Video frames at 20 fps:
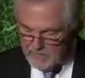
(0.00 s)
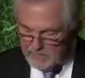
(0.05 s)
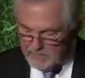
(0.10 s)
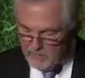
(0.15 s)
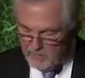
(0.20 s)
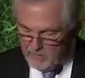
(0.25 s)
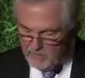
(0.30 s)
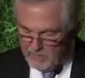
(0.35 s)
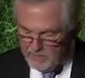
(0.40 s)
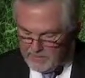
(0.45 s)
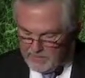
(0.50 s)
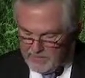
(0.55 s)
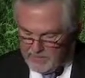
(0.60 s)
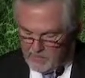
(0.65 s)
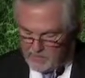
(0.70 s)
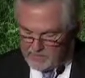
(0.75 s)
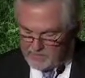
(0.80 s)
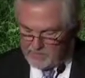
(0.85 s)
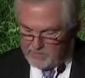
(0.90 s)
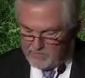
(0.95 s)
that would
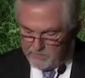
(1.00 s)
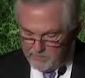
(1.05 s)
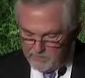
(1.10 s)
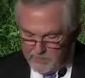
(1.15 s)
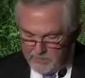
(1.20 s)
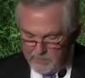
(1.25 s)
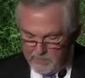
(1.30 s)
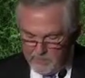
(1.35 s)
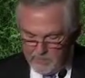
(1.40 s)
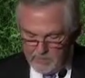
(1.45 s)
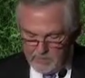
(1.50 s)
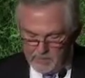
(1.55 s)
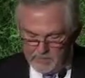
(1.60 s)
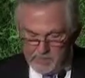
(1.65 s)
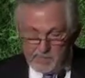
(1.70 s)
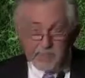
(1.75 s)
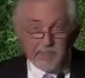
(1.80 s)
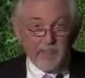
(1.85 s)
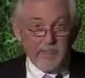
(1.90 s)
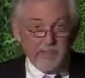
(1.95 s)
allow us to
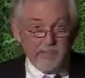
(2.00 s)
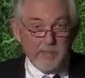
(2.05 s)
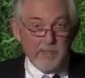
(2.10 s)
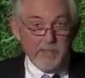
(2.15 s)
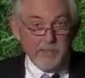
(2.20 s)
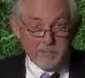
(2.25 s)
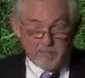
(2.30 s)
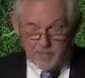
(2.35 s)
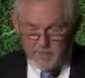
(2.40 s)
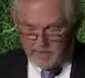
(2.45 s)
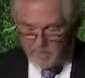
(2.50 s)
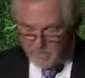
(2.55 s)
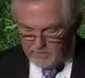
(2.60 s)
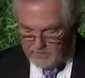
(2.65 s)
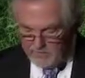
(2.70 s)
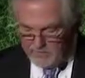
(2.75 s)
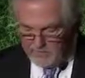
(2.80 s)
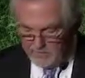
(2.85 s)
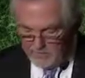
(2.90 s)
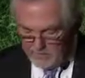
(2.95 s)
fundamentally change healthcare
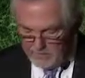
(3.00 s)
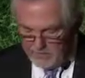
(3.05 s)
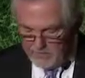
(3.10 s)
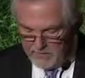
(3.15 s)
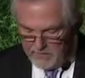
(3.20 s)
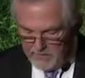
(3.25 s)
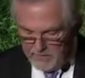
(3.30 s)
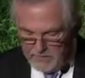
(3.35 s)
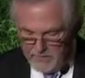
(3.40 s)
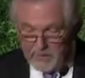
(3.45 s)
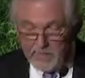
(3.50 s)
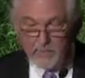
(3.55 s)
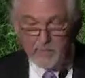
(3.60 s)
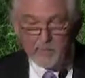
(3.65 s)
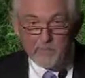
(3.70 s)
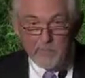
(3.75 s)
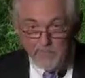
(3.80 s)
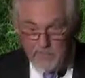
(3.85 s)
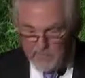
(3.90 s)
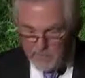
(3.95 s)
delivery
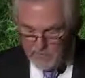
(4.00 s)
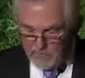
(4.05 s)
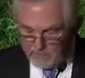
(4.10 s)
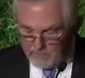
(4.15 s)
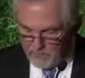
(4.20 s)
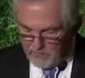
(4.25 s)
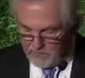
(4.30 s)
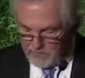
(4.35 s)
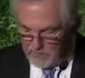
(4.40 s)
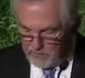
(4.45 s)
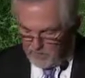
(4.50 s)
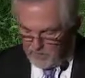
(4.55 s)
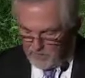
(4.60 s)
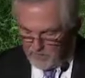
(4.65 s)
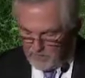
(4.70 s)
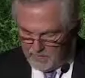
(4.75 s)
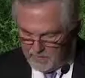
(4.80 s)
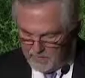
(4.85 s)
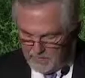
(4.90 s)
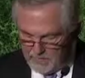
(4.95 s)
and payment for
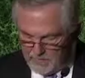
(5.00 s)
care